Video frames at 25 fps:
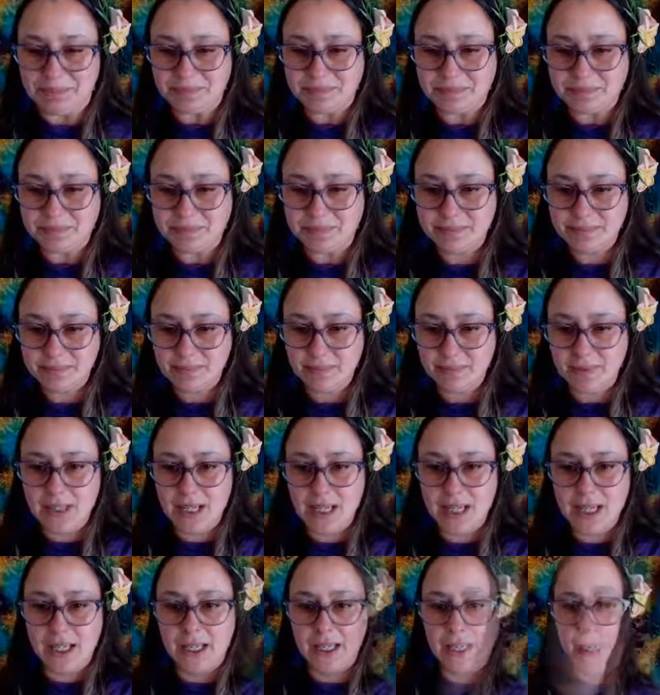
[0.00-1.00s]
Is the
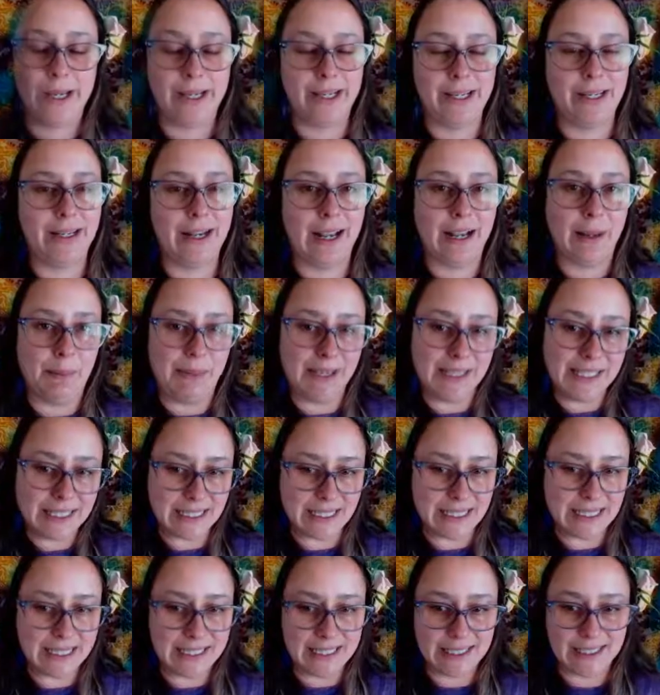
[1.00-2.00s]
white
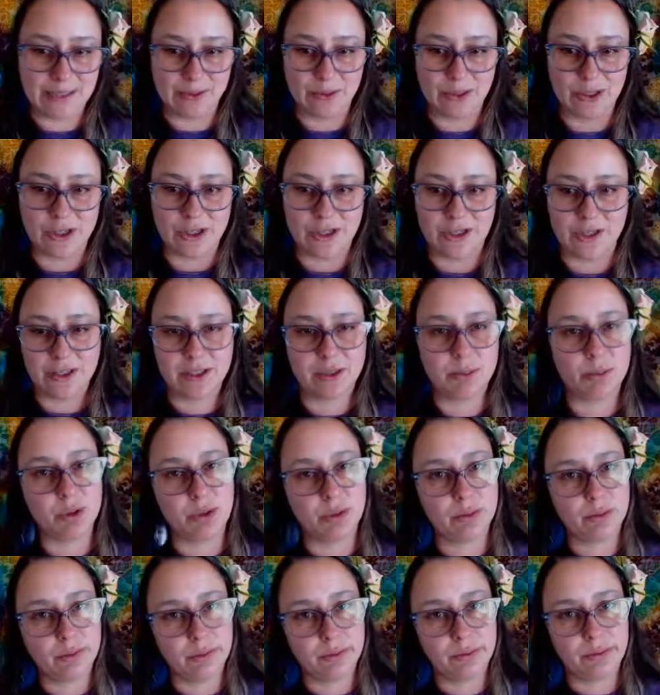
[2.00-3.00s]
hibiscus, which is this
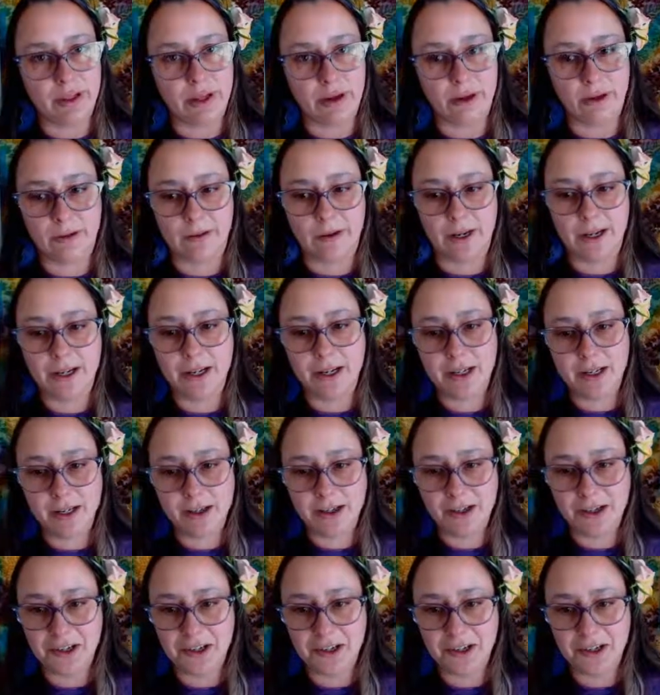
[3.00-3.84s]
beautiful flower right here.